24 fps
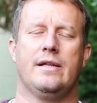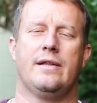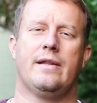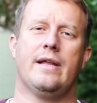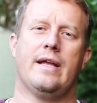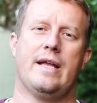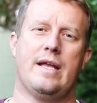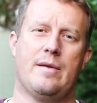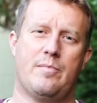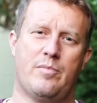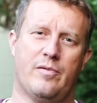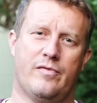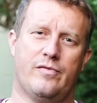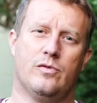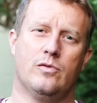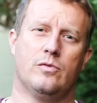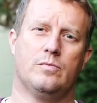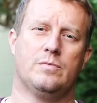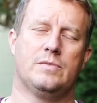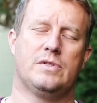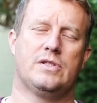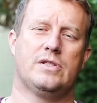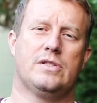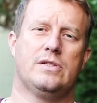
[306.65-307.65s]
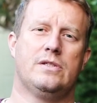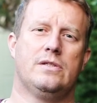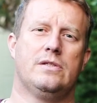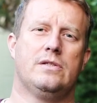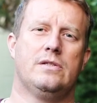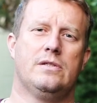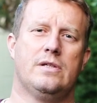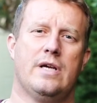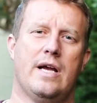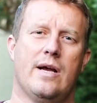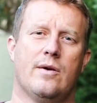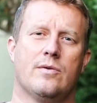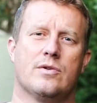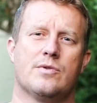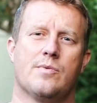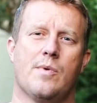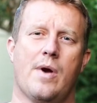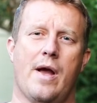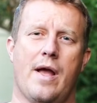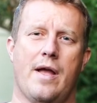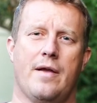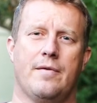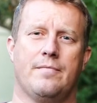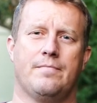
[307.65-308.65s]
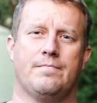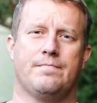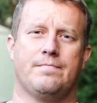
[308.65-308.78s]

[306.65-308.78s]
that he performed elsewhere.